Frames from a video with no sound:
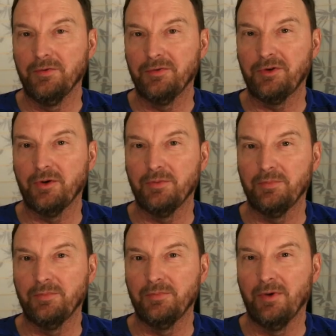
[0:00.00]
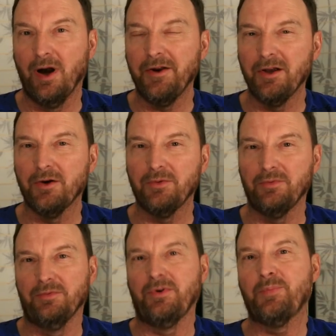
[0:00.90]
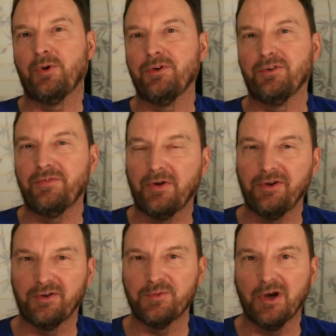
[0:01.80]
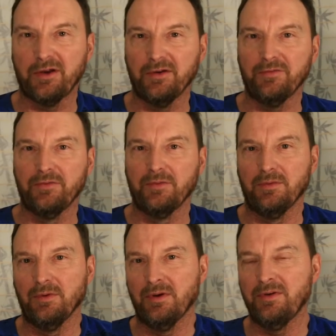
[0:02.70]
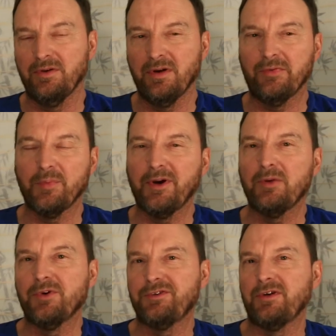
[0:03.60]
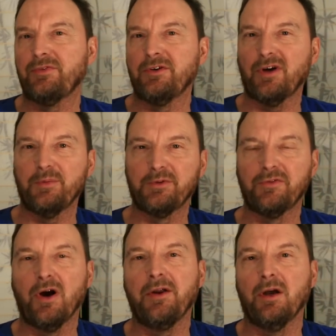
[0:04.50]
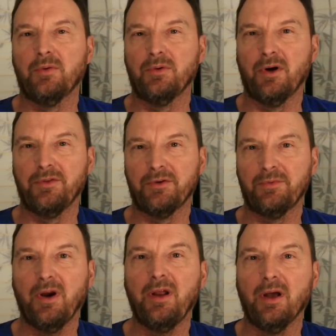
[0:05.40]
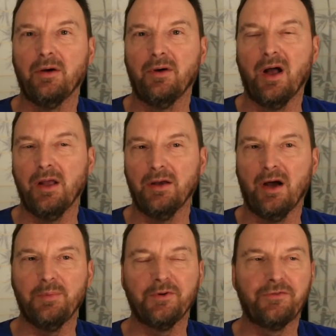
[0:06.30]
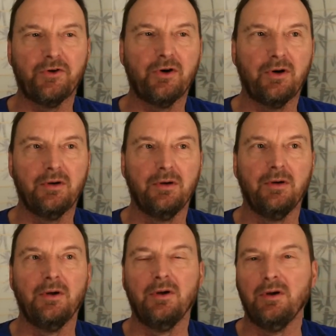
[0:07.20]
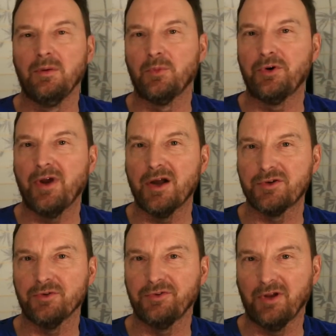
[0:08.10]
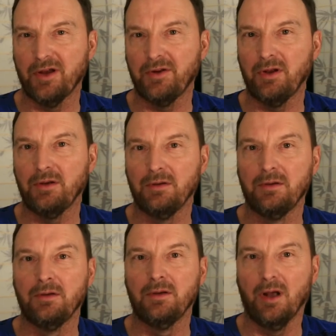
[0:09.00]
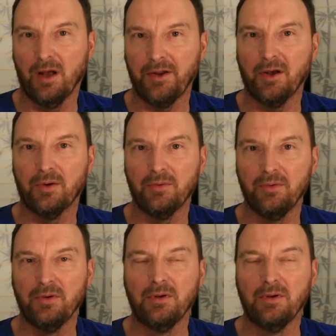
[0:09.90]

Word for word: So audio reports are very subjective. And everybody wants different types of audio on the radio. I, I prefer more natural sounding audio,